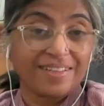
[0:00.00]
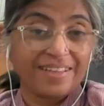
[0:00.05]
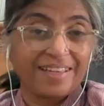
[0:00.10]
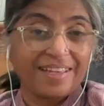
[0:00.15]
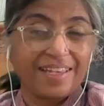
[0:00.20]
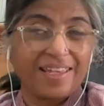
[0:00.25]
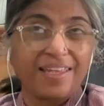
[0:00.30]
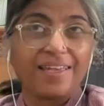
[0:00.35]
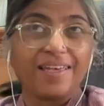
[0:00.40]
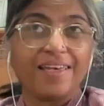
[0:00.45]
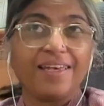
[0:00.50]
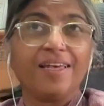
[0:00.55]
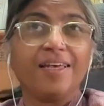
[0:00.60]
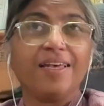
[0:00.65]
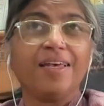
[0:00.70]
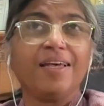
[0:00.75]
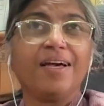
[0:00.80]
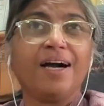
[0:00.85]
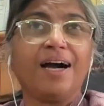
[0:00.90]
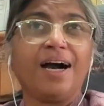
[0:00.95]
thing.
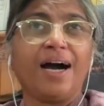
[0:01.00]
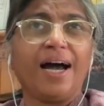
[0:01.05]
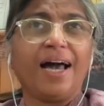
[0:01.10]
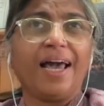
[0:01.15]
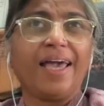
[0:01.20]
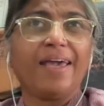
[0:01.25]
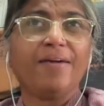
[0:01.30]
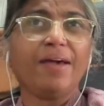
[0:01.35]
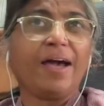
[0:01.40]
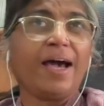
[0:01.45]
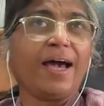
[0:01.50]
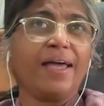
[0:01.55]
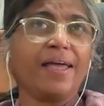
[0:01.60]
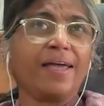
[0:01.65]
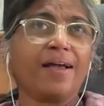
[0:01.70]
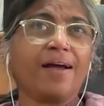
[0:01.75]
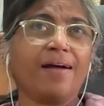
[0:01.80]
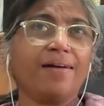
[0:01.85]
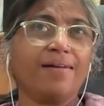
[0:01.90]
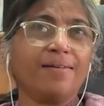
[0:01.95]

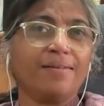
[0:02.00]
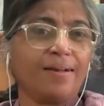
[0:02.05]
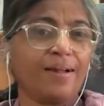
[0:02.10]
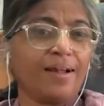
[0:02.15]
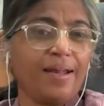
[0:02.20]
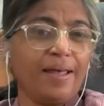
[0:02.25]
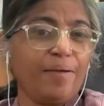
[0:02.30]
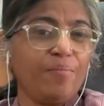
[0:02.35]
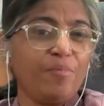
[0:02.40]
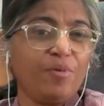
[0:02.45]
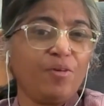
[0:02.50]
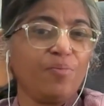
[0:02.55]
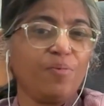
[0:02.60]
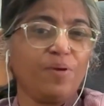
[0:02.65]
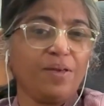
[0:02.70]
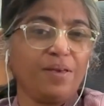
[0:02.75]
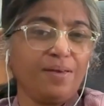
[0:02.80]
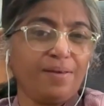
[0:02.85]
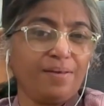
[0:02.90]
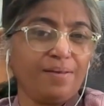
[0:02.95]
I can't claim to
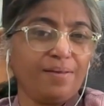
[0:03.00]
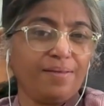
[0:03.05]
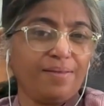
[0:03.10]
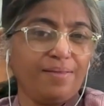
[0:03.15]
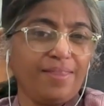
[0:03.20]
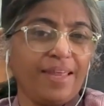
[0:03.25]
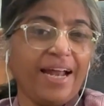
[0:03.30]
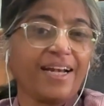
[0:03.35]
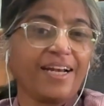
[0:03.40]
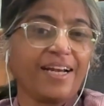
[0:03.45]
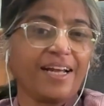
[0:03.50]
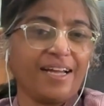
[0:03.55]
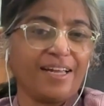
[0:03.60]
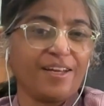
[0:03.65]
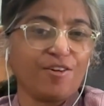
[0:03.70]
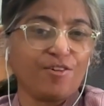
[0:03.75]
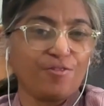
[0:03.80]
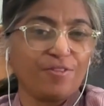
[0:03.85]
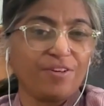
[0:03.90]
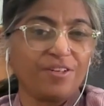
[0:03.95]
be that
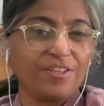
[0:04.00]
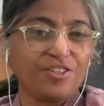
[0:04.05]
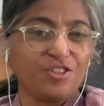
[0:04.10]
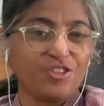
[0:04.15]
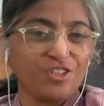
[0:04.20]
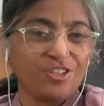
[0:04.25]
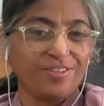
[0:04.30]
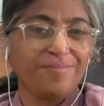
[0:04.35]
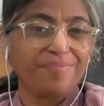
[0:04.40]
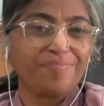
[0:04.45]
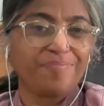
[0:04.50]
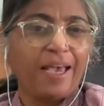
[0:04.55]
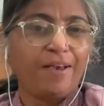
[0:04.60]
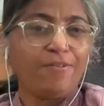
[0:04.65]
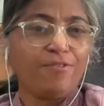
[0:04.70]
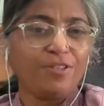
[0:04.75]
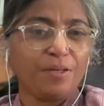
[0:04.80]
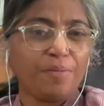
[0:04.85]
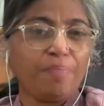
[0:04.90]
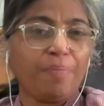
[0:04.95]
kind of a teacher.
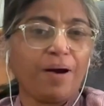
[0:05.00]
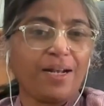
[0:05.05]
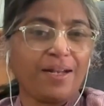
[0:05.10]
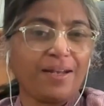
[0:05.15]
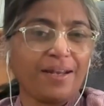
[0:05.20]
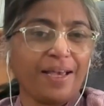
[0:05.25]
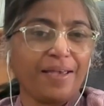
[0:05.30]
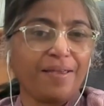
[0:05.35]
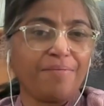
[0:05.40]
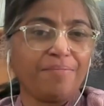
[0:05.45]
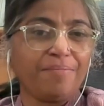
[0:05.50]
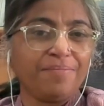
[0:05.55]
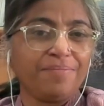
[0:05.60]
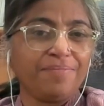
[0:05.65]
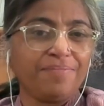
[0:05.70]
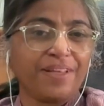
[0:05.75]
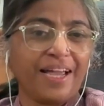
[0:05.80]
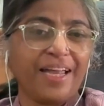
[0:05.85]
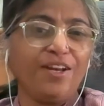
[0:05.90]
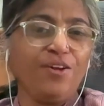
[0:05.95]
I was a part time.
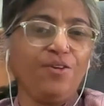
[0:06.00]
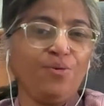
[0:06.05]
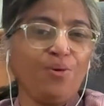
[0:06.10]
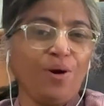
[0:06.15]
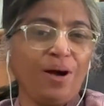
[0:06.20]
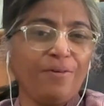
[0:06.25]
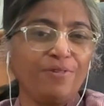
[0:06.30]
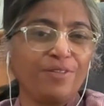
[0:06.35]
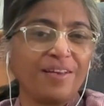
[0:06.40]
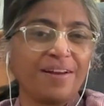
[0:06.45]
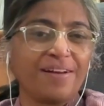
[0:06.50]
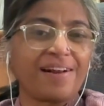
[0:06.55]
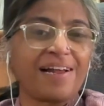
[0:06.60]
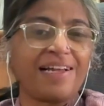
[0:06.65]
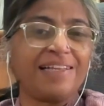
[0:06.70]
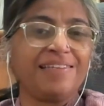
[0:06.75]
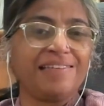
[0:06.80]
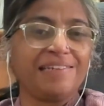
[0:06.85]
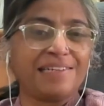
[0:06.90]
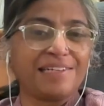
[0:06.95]
I knew I was a
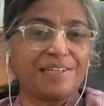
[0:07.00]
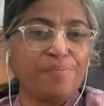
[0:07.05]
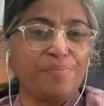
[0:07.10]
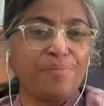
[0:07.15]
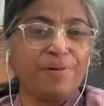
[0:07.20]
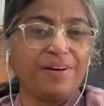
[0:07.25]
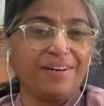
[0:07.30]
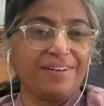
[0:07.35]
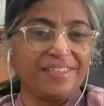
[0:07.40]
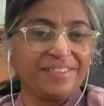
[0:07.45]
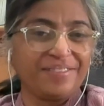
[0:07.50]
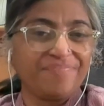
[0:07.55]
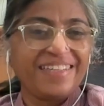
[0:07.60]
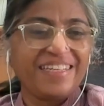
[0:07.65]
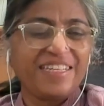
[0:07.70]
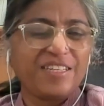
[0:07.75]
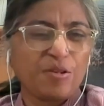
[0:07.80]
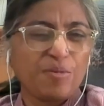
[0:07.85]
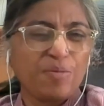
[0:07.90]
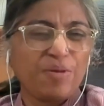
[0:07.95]
transitory bird.
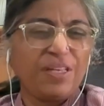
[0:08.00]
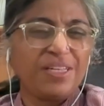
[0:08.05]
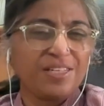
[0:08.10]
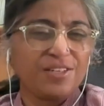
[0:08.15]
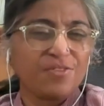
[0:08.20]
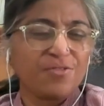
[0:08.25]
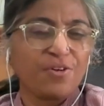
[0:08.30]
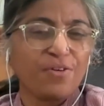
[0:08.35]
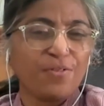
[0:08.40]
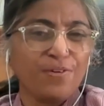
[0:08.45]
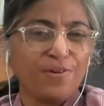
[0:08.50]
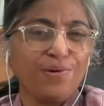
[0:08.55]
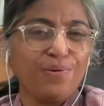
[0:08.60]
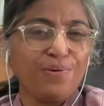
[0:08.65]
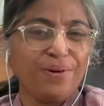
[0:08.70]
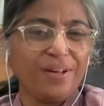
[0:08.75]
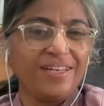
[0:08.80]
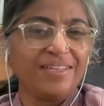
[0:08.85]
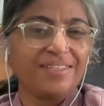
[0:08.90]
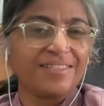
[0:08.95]
This will be just for a
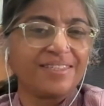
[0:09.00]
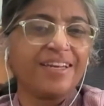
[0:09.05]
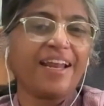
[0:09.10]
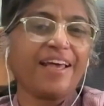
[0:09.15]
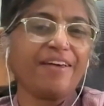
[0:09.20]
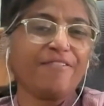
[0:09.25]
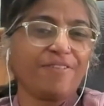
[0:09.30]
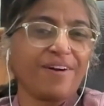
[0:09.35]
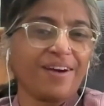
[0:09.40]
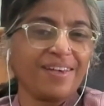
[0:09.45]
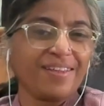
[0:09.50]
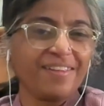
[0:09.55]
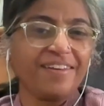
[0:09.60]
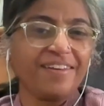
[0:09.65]
few days till I find